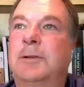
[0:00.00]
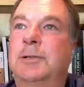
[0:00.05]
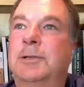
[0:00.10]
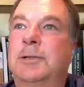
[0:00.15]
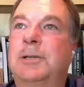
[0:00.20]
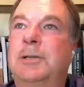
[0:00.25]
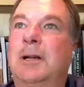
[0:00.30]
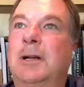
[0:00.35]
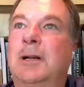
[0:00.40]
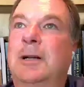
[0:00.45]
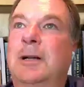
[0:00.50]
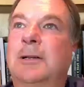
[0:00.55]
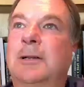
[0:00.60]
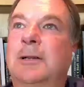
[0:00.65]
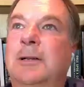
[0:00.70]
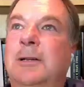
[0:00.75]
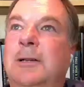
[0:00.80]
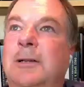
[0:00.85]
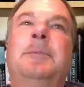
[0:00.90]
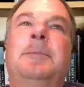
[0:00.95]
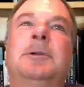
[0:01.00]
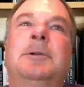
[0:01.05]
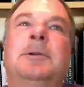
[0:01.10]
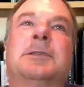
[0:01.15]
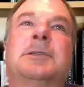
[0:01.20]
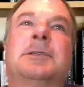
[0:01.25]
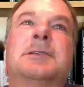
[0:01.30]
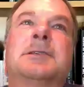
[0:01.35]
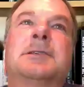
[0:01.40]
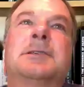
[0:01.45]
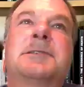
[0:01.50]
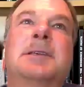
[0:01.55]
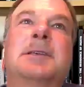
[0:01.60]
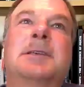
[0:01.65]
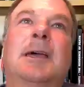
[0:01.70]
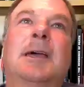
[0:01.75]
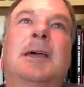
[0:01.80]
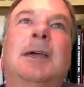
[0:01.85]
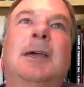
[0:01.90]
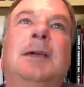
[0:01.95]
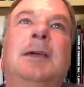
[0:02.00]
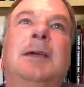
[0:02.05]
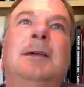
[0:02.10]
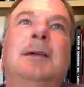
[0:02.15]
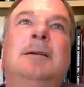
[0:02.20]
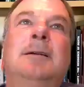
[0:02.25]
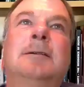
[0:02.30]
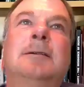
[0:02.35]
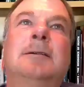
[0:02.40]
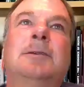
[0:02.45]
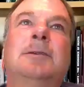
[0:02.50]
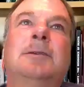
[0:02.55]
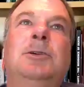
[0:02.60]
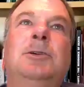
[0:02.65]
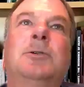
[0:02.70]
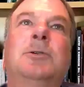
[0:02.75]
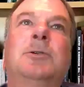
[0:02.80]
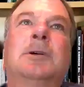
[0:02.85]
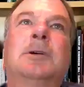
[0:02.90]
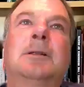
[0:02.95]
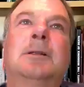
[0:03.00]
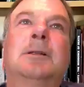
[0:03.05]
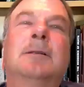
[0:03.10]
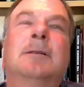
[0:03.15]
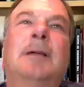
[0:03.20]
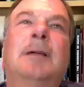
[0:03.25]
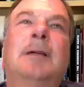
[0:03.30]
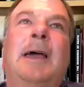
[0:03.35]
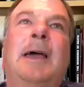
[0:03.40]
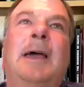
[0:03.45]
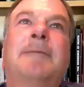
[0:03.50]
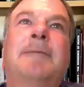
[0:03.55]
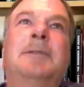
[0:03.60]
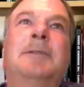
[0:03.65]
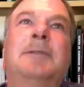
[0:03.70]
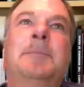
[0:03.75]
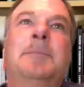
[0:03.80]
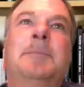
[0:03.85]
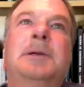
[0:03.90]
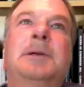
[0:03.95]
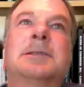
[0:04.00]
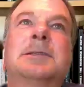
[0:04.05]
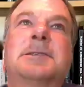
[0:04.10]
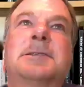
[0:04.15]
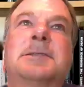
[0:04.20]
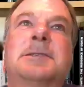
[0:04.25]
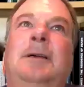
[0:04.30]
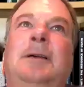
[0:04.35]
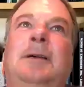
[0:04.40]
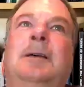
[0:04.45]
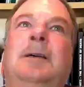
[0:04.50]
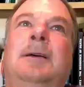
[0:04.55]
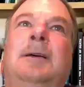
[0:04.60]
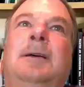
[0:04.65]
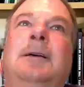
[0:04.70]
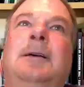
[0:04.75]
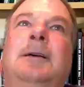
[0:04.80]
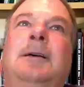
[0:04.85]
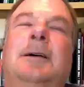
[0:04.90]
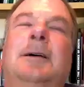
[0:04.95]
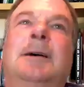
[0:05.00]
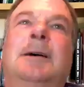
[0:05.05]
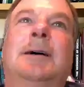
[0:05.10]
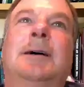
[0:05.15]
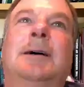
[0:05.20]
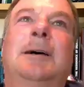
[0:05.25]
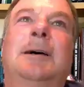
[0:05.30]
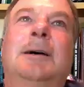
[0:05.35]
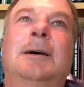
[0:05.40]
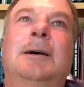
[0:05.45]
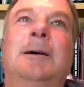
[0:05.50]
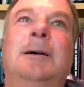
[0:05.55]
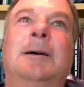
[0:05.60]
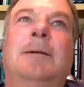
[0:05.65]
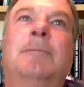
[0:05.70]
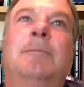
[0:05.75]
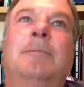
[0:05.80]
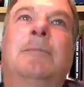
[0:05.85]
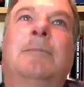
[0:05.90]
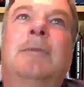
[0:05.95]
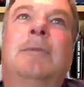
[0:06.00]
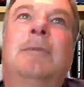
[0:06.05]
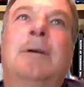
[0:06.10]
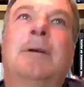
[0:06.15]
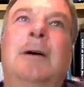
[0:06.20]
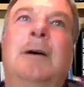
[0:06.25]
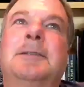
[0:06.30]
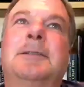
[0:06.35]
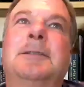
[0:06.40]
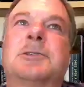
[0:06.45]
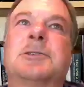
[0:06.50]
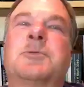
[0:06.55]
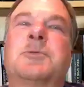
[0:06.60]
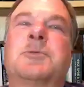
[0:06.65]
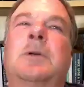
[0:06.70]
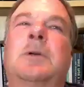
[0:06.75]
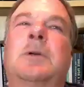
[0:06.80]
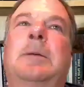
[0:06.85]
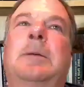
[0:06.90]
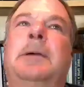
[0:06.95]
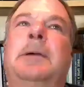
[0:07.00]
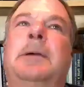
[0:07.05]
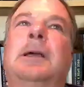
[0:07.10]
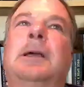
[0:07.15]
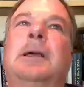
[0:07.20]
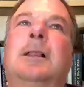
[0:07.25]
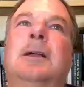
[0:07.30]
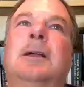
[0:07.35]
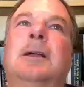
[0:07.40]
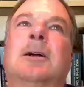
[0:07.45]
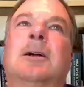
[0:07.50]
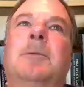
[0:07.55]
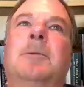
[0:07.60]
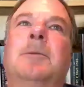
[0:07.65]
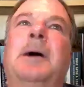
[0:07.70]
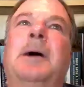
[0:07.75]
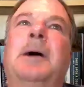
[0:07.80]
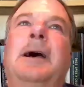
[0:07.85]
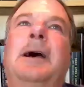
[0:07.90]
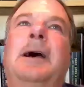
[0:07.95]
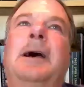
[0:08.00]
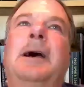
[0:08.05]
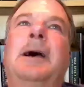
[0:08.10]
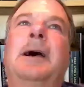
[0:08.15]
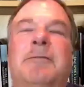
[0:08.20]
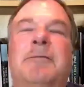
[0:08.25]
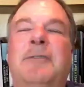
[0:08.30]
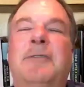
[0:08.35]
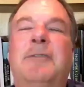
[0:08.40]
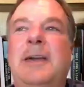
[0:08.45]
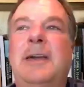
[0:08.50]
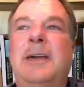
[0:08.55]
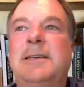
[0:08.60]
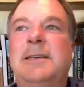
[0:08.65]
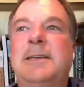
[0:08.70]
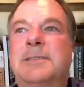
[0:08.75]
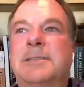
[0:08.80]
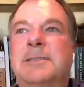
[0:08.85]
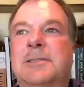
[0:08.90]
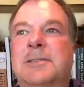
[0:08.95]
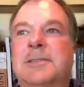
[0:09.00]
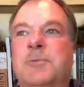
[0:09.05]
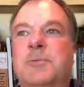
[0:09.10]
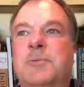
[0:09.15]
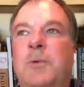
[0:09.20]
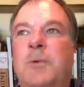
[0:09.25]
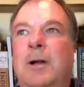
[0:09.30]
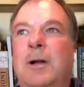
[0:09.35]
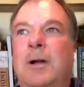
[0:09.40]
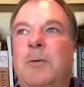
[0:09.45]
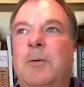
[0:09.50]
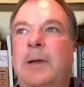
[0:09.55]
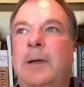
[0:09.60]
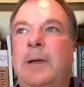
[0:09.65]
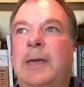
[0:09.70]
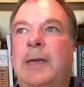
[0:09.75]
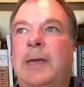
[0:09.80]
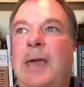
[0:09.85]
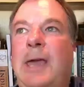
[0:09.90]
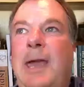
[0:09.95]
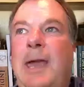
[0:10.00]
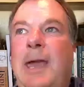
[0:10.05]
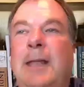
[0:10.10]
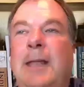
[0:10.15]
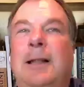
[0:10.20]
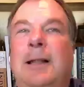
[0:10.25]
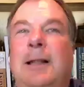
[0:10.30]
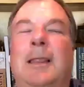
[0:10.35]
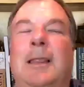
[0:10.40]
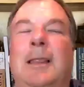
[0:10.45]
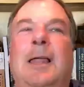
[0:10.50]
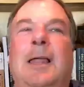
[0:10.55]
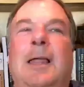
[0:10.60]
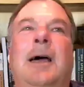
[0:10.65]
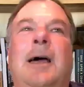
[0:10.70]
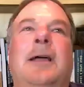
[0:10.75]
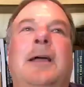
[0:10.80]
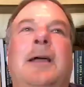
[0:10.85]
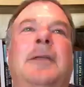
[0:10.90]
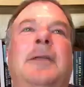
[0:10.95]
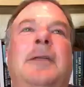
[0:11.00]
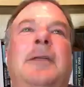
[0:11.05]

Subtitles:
I may not be able to say you can have them inside now. I just want to be clear about that. When we get into the phases where we can allow that, that's what we'll do.